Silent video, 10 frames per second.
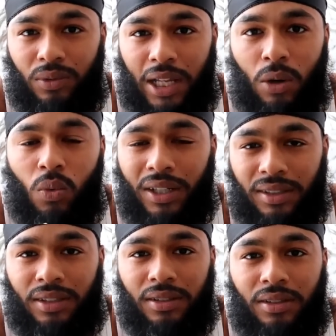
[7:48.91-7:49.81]
that
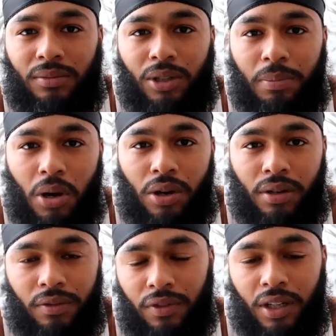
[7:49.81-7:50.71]
wasn't a part
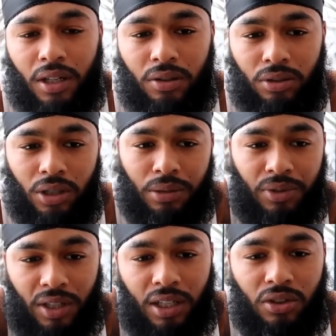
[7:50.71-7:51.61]
of the video you know what
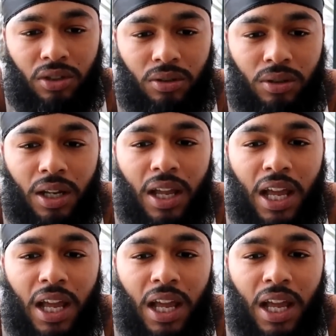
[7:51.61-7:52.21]
i'm saying so